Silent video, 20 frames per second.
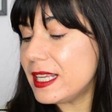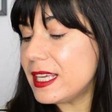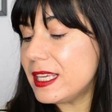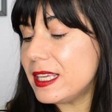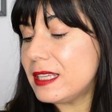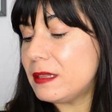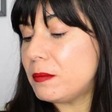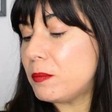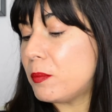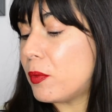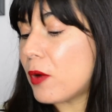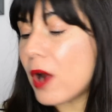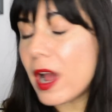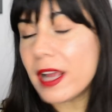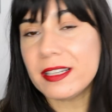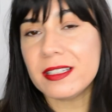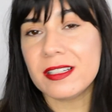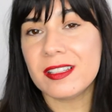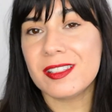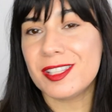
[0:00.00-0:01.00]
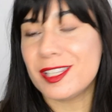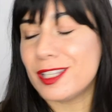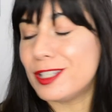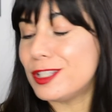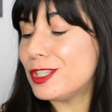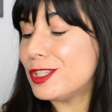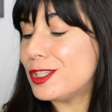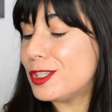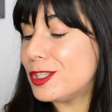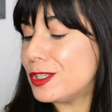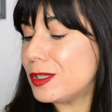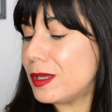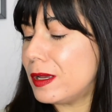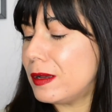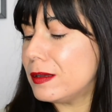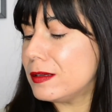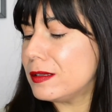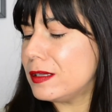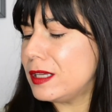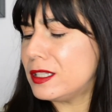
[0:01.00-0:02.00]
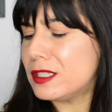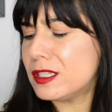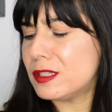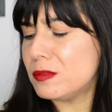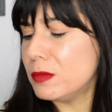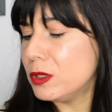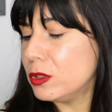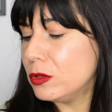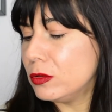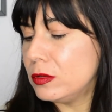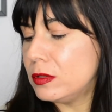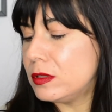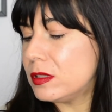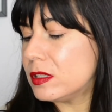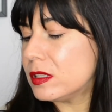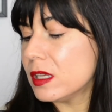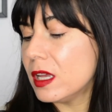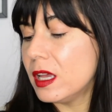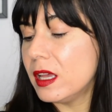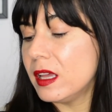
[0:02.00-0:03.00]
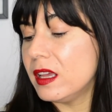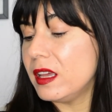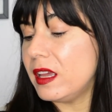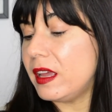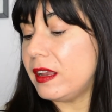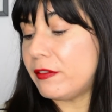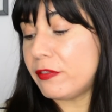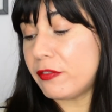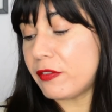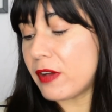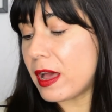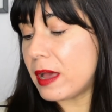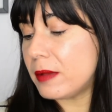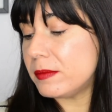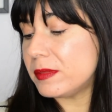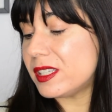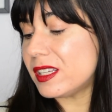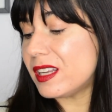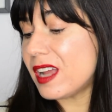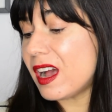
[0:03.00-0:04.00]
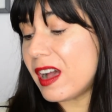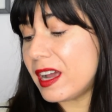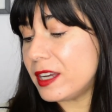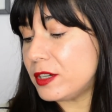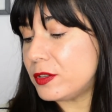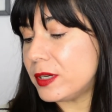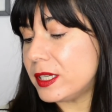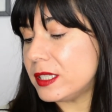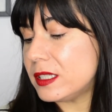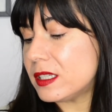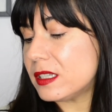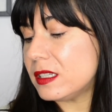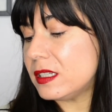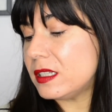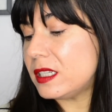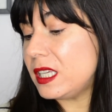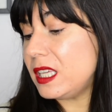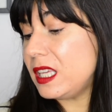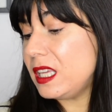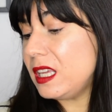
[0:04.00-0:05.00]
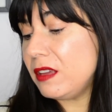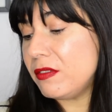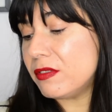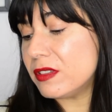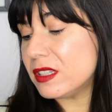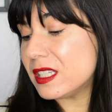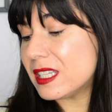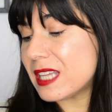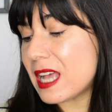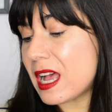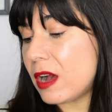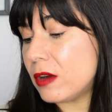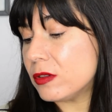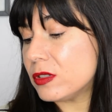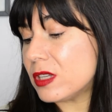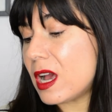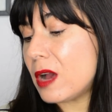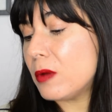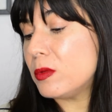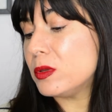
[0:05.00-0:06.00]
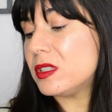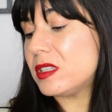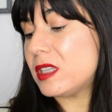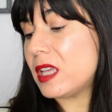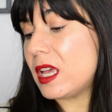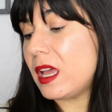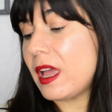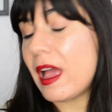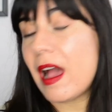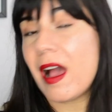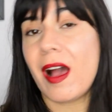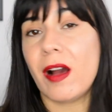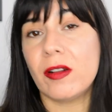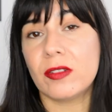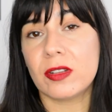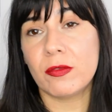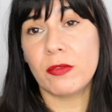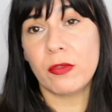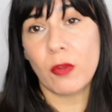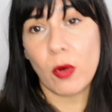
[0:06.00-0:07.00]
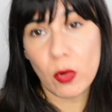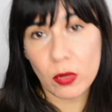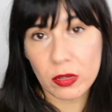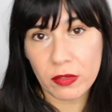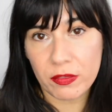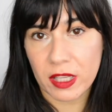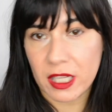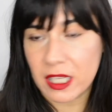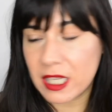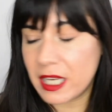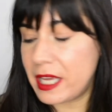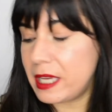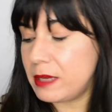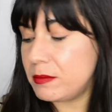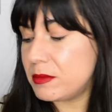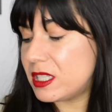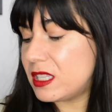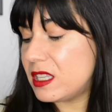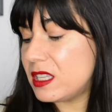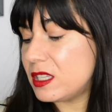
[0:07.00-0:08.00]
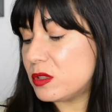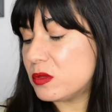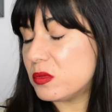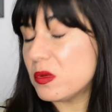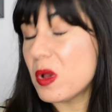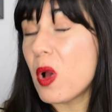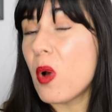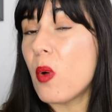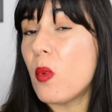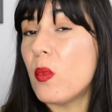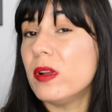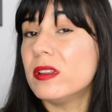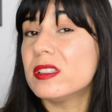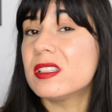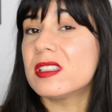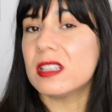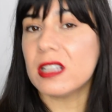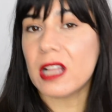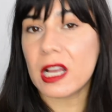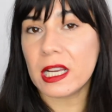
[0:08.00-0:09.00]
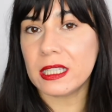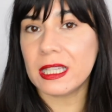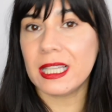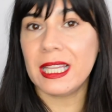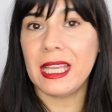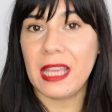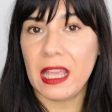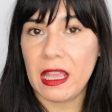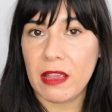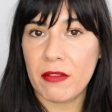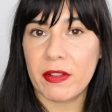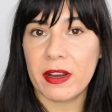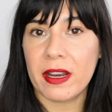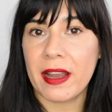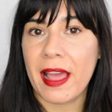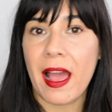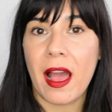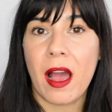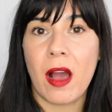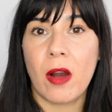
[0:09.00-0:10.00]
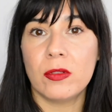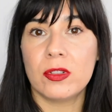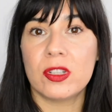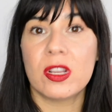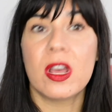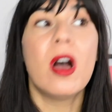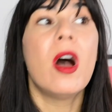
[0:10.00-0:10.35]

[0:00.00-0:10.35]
it brightens, it's, uh, it smooths, it firms, it hydrates, and it evens out. I would say out of all of the claims, this will slightly even out